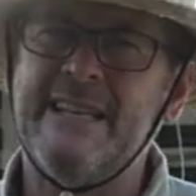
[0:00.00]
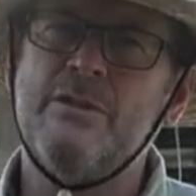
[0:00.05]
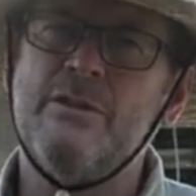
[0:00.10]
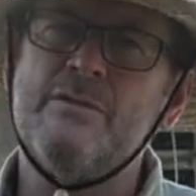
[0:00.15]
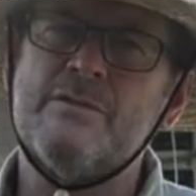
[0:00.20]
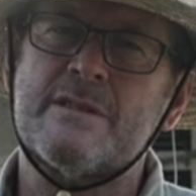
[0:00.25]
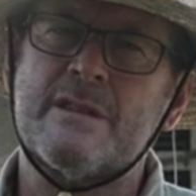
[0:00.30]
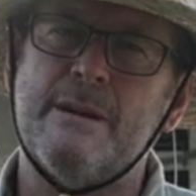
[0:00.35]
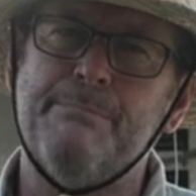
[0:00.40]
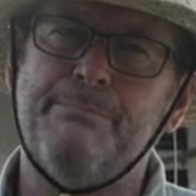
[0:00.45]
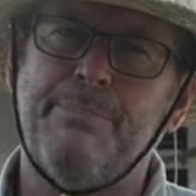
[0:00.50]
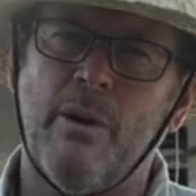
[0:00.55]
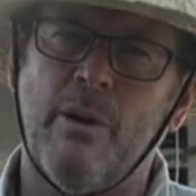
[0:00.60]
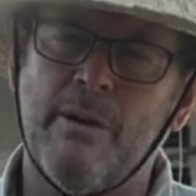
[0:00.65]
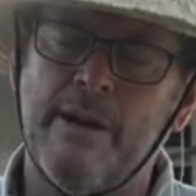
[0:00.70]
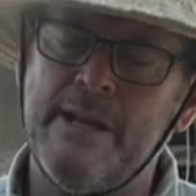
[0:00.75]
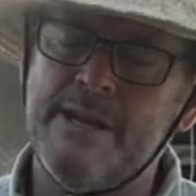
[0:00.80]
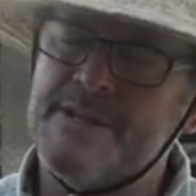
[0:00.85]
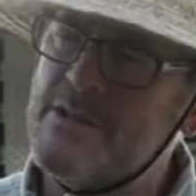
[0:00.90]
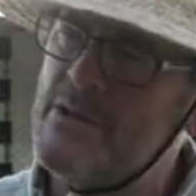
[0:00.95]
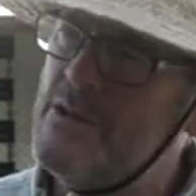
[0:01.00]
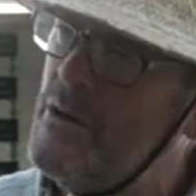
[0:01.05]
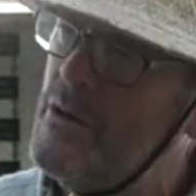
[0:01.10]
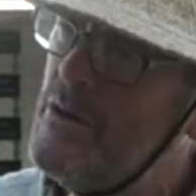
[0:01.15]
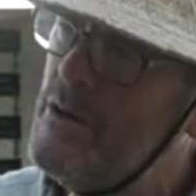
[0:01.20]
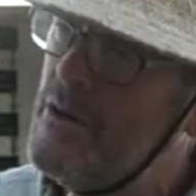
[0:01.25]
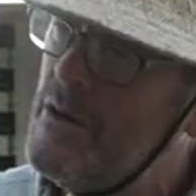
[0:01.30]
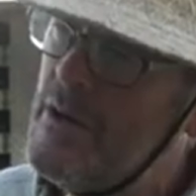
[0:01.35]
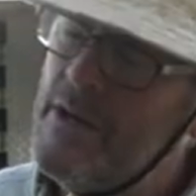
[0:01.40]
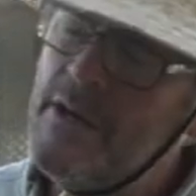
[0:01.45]
loose components,
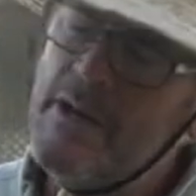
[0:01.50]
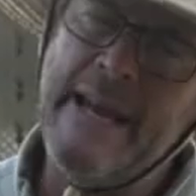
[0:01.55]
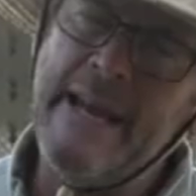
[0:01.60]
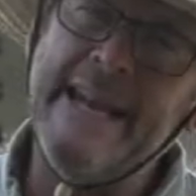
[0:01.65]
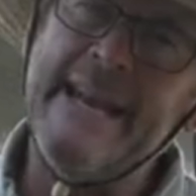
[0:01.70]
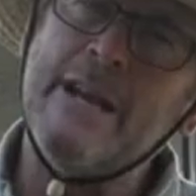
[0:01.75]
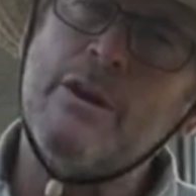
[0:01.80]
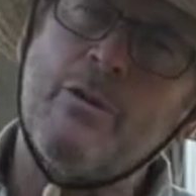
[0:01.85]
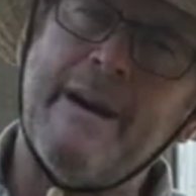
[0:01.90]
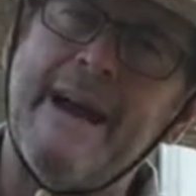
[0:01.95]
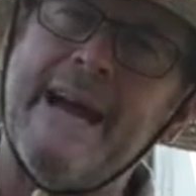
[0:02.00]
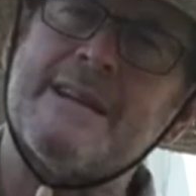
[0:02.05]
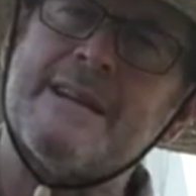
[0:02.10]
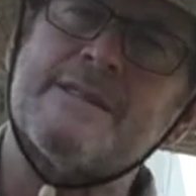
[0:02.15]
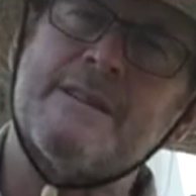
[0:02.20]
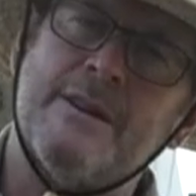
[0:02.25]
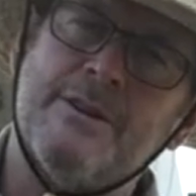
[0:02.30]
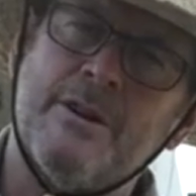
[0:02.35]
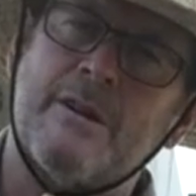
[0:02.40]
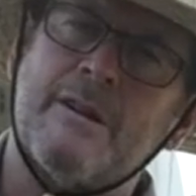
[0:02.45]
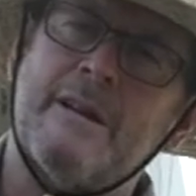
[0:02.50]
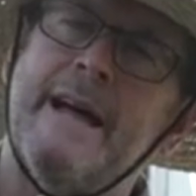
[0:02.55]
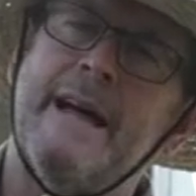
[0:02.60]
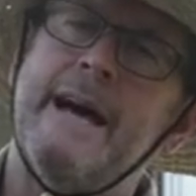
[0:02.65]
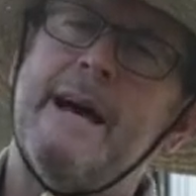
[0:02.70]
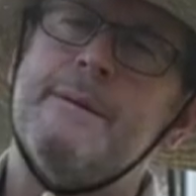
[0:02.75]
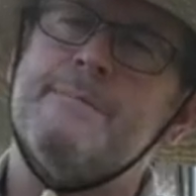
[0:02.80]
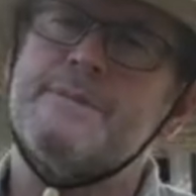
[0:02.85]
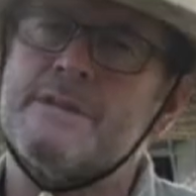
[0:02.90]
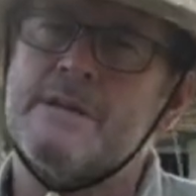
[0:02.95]
any cracks on your
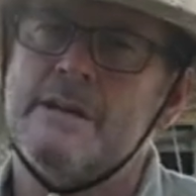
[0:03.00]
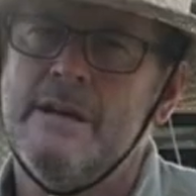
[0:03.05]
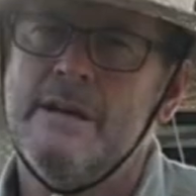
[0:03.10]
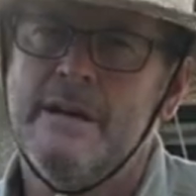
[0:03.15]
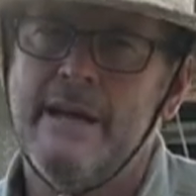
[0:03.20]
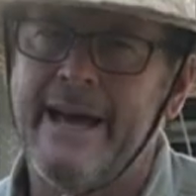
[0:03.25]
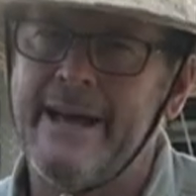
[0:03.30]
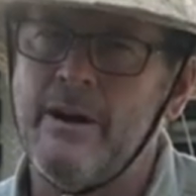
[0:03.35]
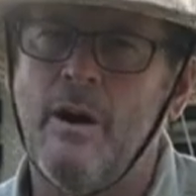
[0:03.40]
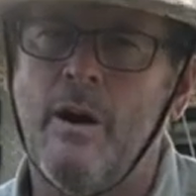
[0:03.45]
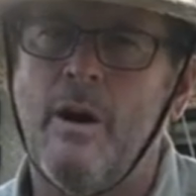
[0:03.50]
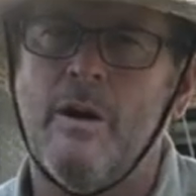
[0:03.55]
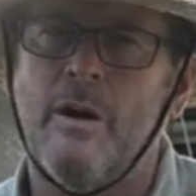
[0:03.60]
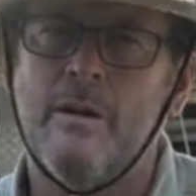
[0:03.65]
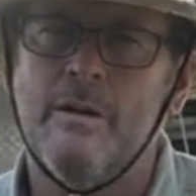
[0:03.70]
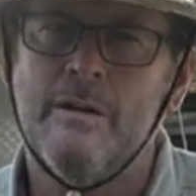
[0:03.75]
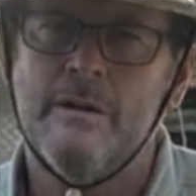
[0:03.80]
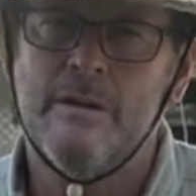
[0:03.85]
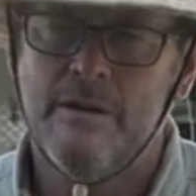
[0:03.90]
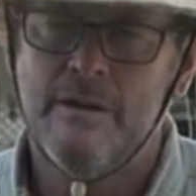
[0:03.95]
clamps at all.